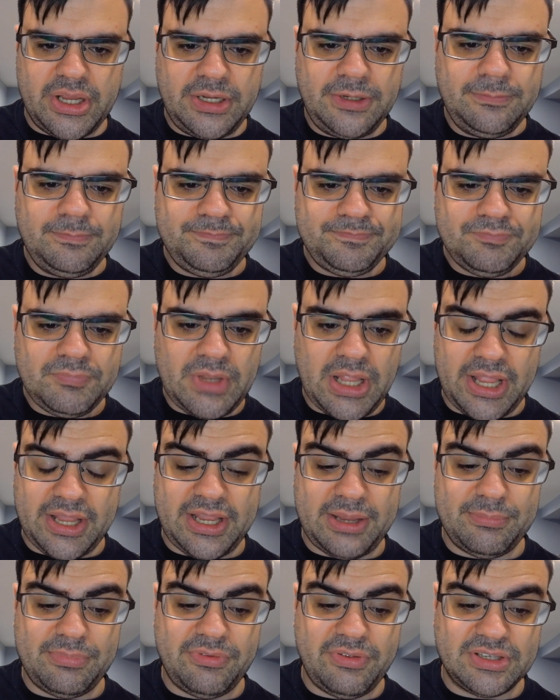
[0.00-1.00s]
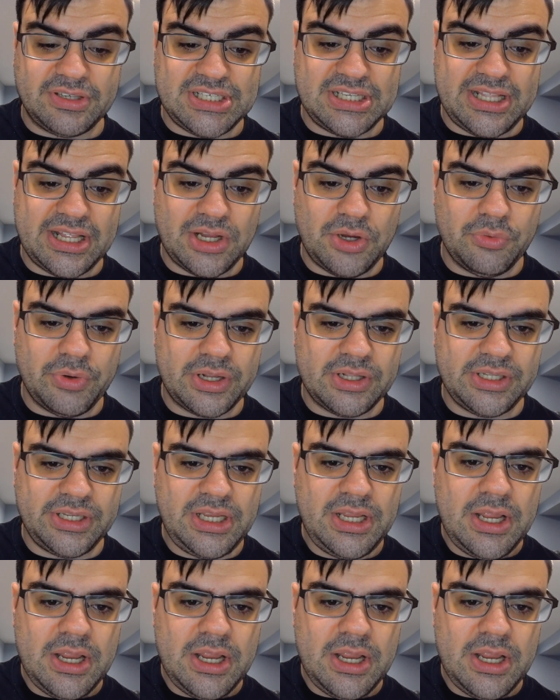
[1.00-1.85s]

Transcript: I can't believe I said that correctly.